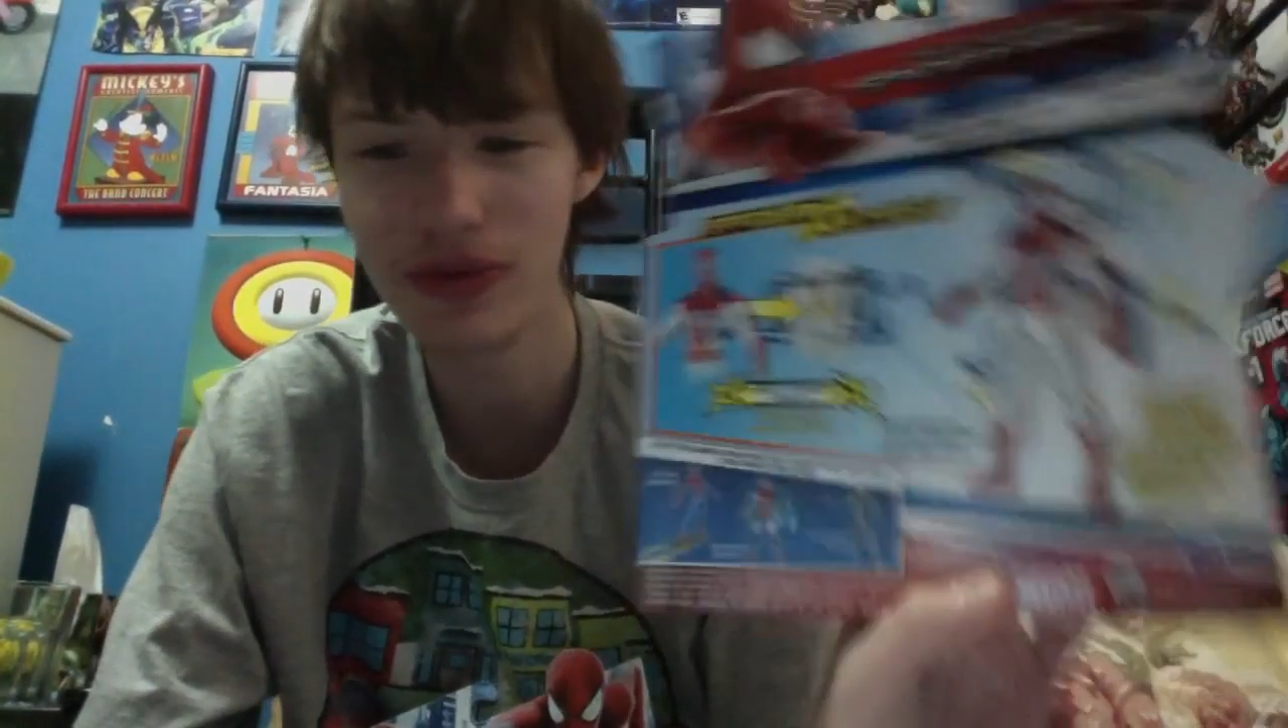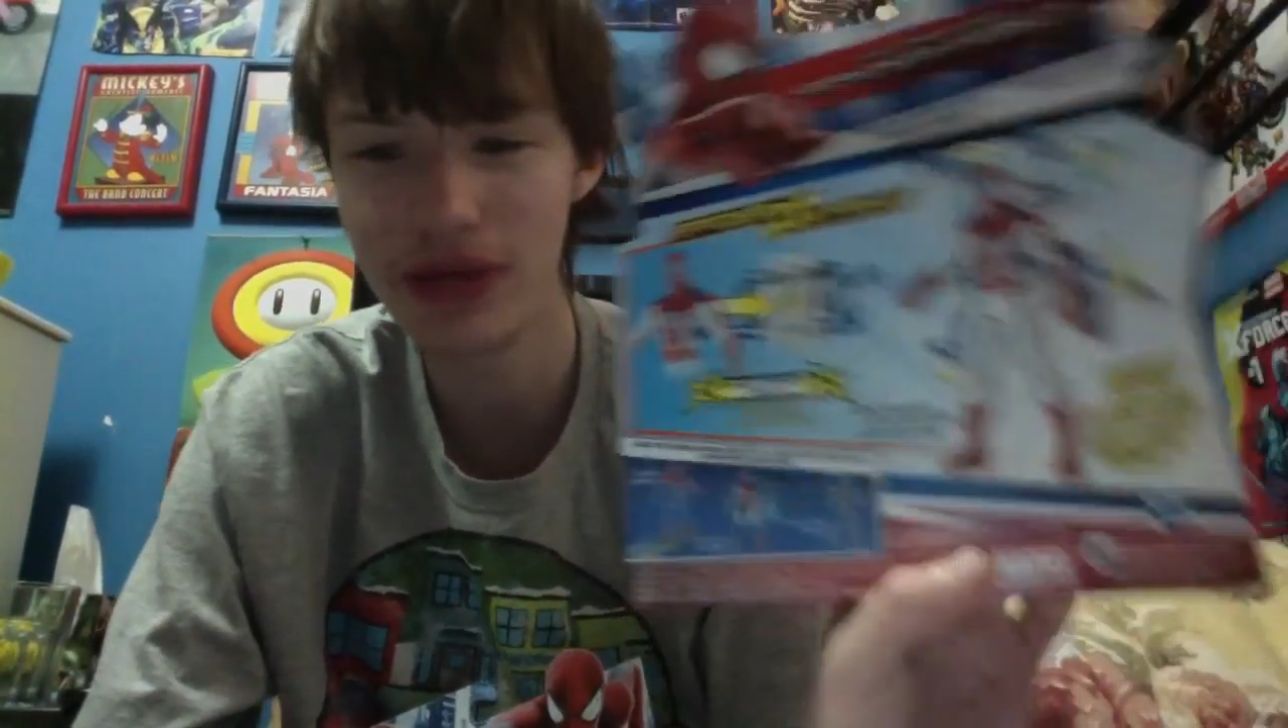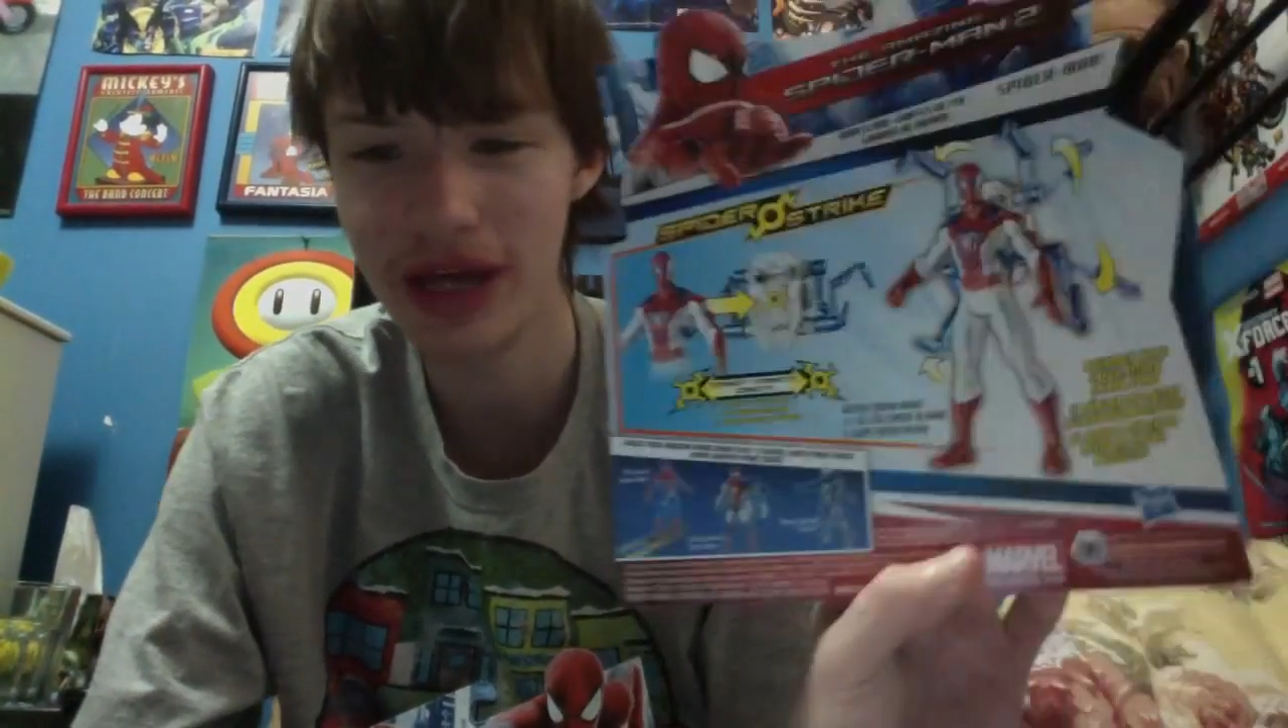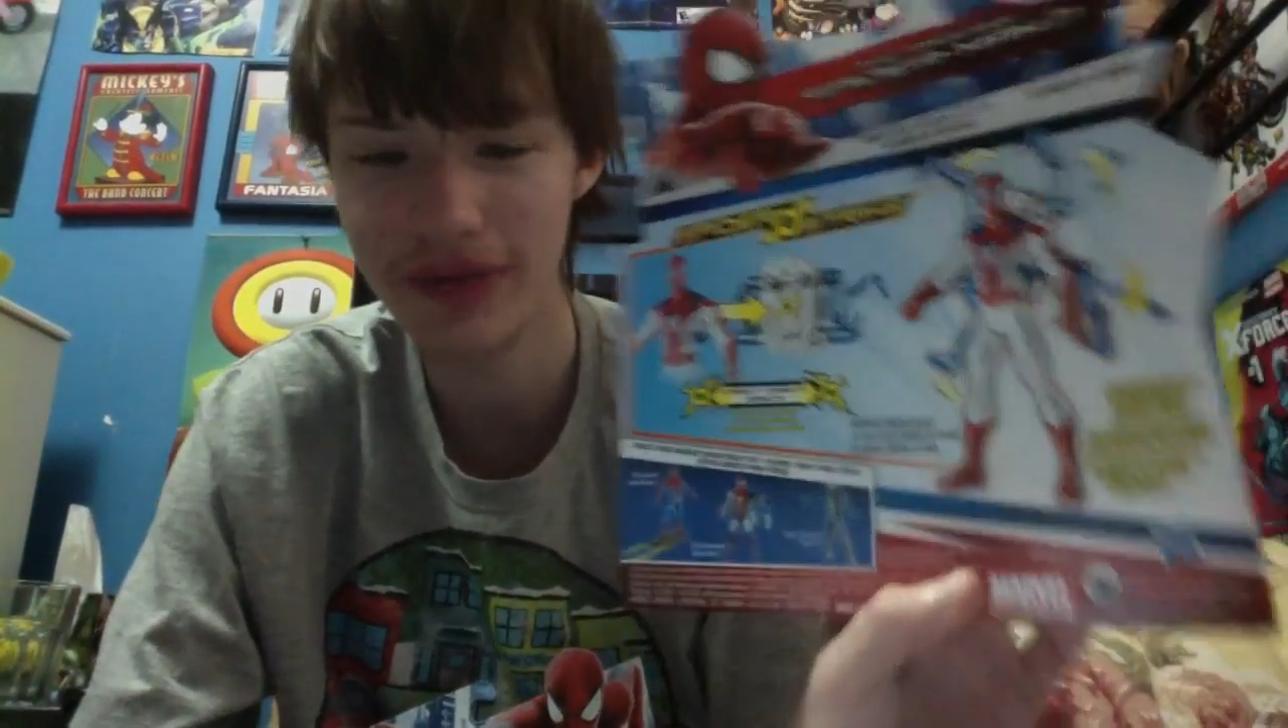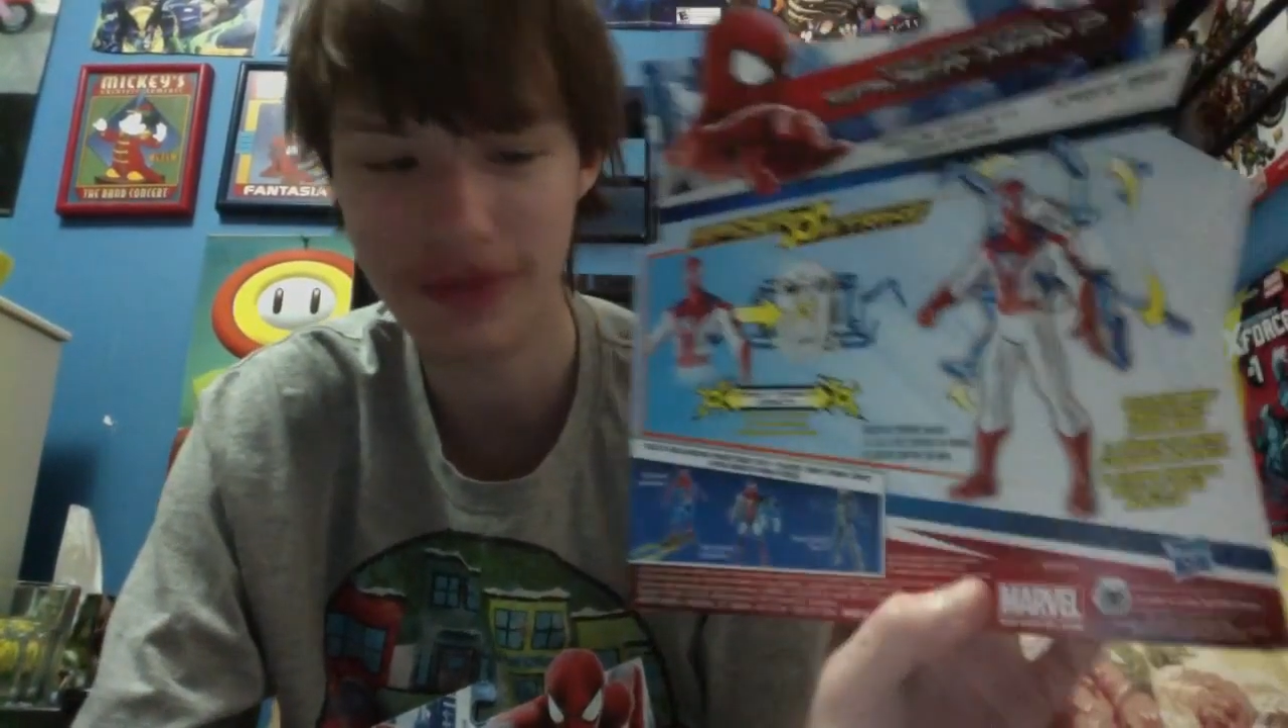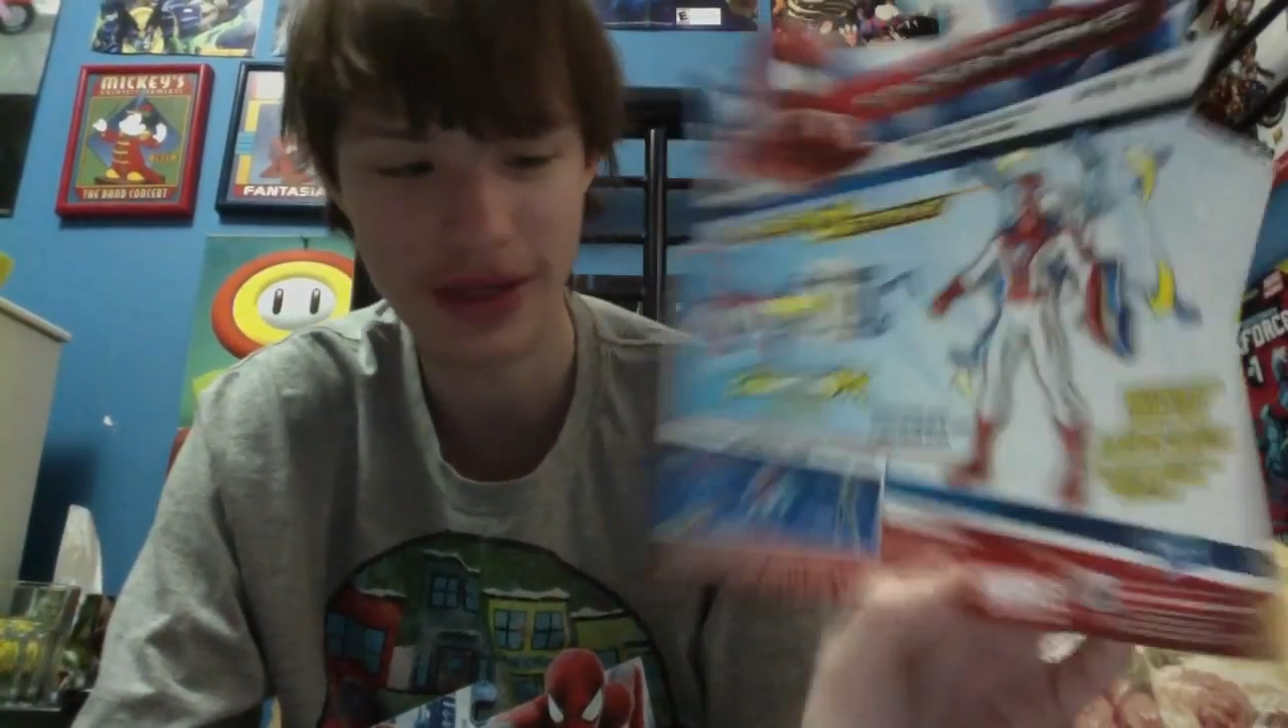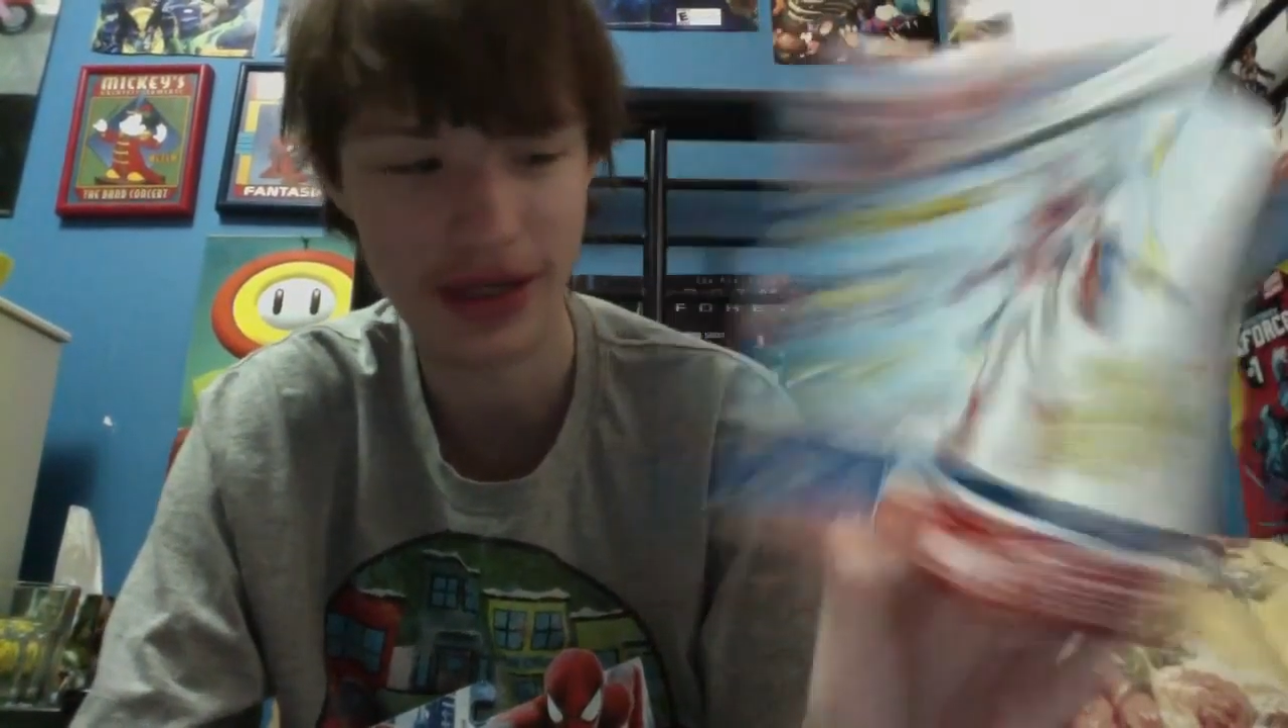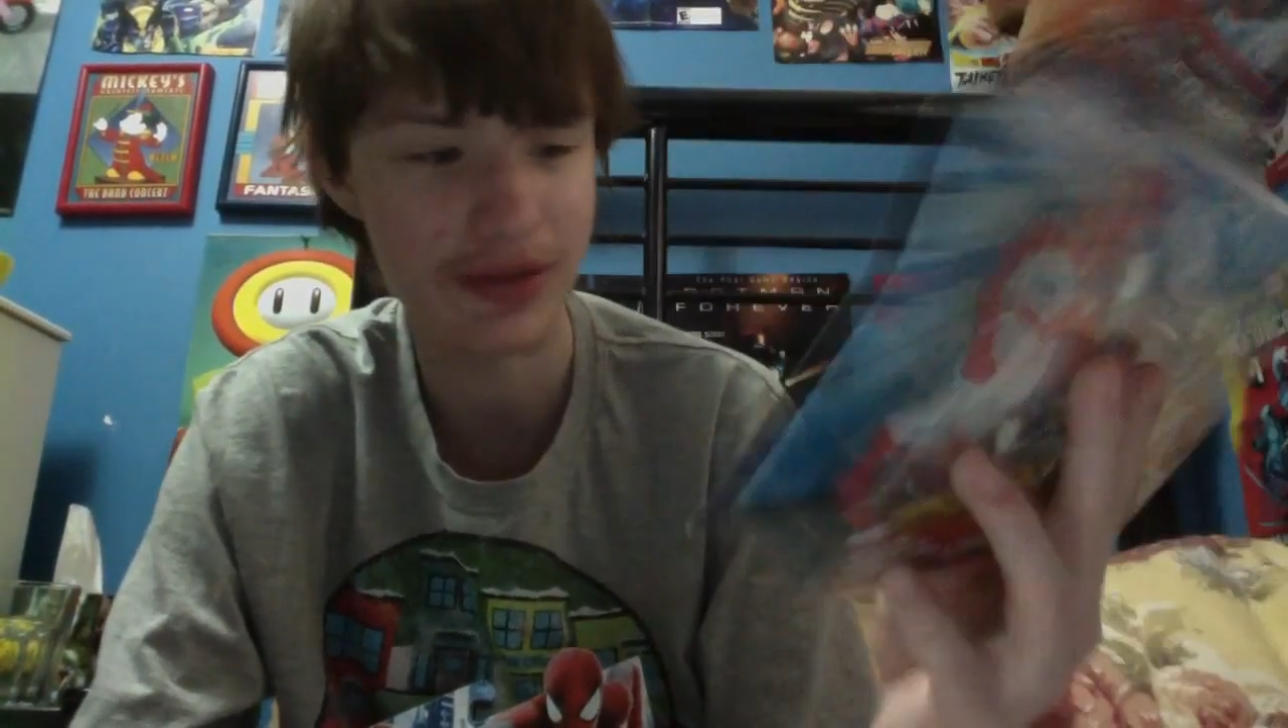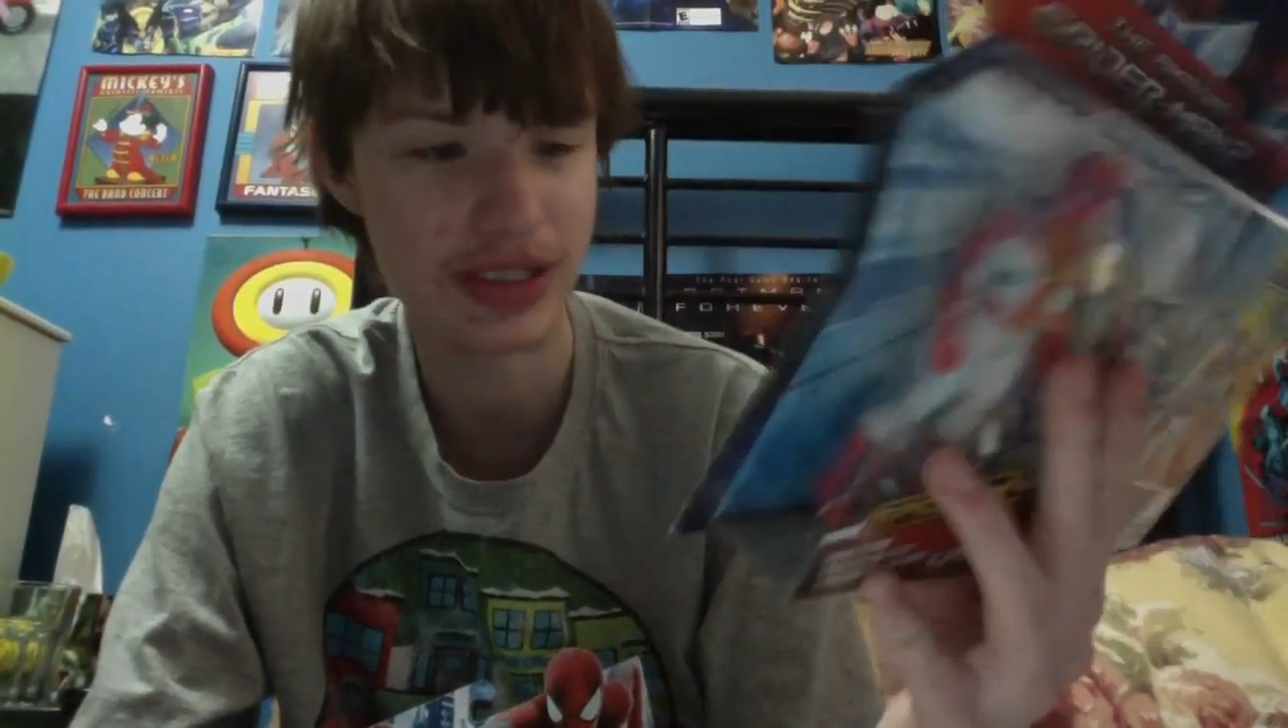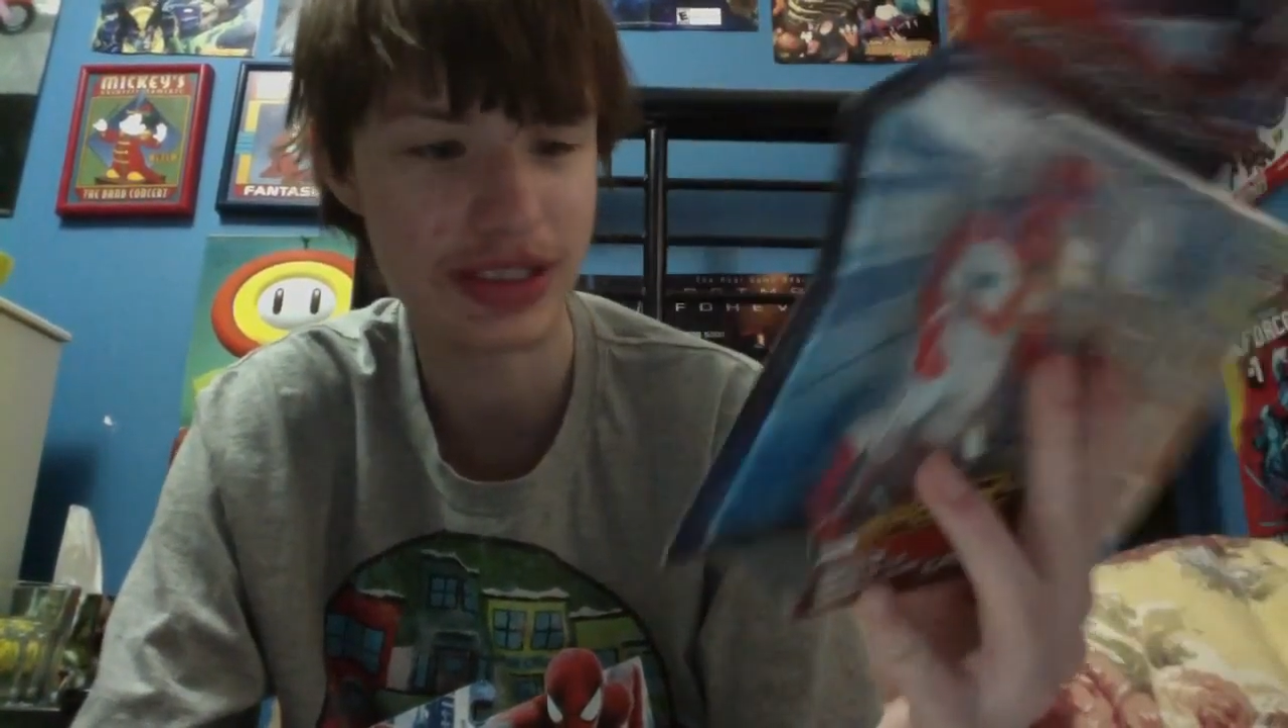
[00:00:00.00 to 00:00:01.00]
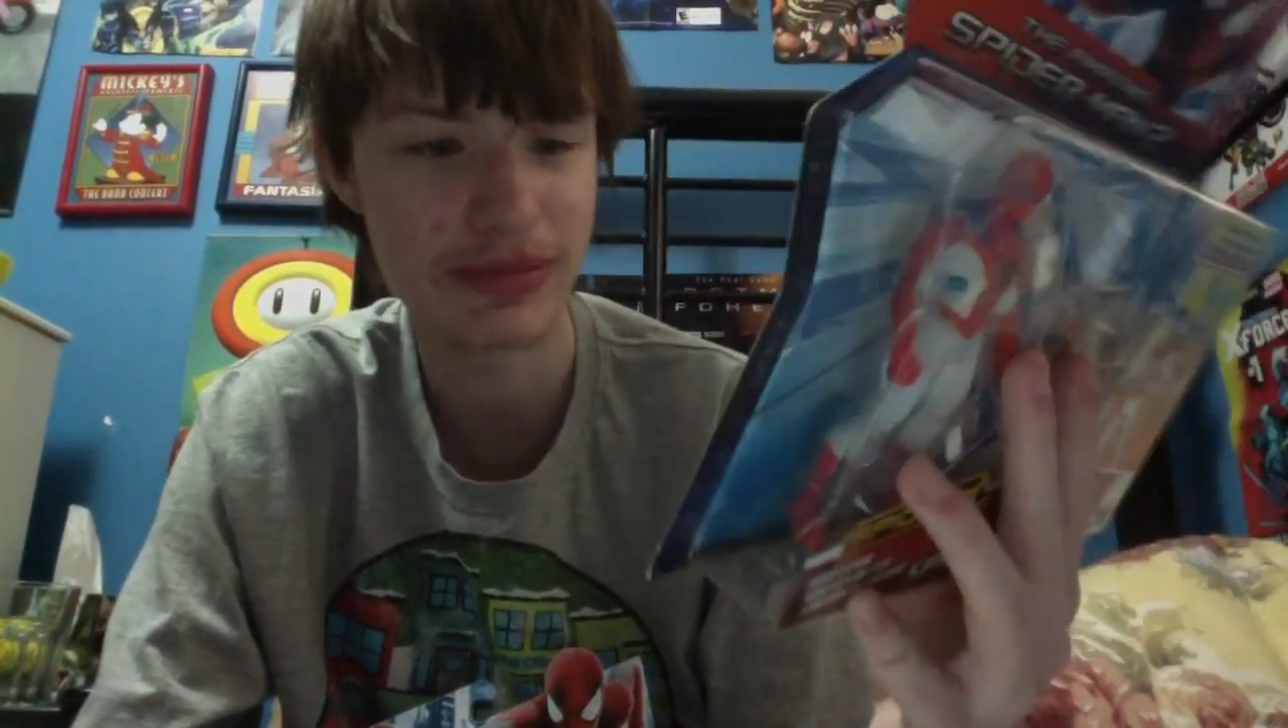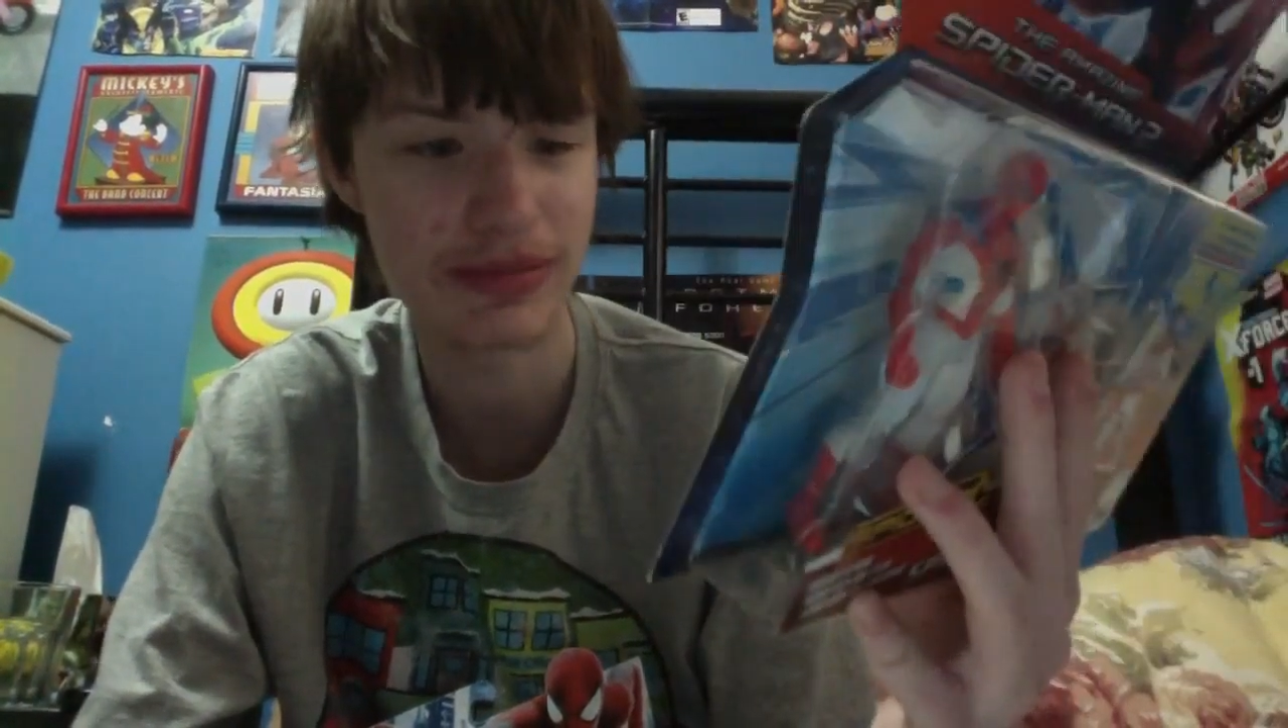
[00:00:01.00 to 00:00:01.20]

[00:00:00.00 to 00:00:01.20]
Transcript: have him like have this